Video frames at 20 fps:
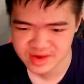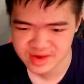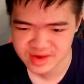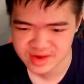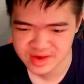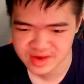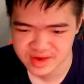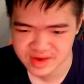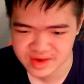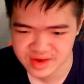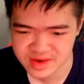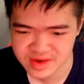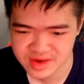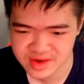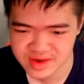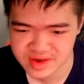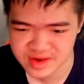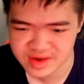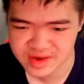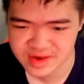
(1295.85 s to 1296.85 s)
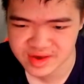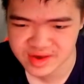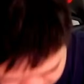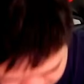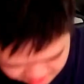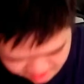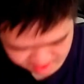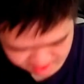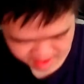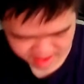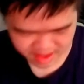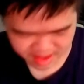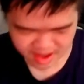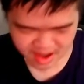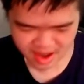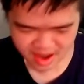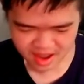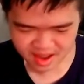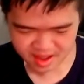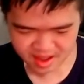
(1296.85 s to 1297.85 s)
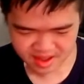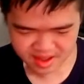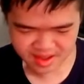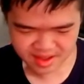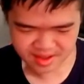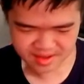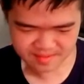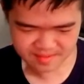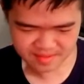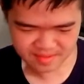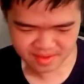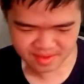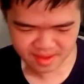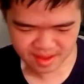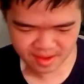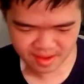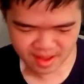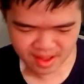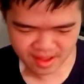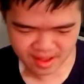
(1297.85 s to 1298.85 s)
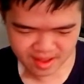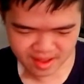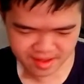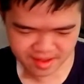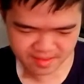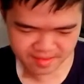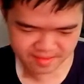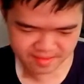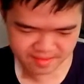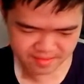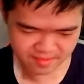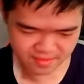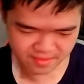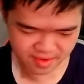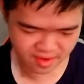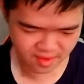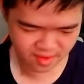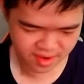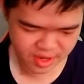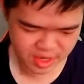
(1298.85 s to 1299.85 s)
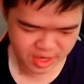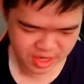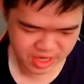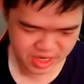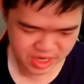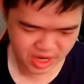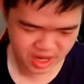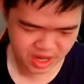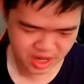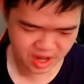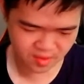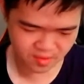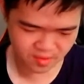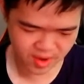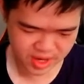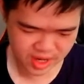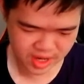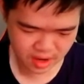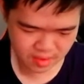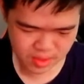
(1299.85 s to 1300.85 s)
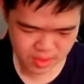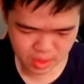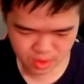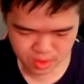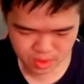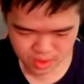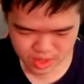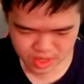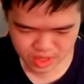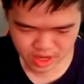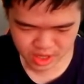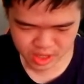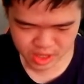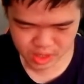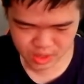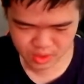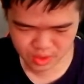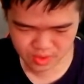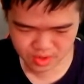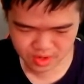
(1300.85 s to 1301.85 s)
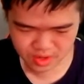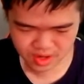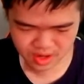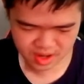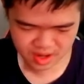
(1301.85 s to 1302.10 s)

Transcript: Um, yeah. Um, um, we're going to see what Pterosaur looks like soon.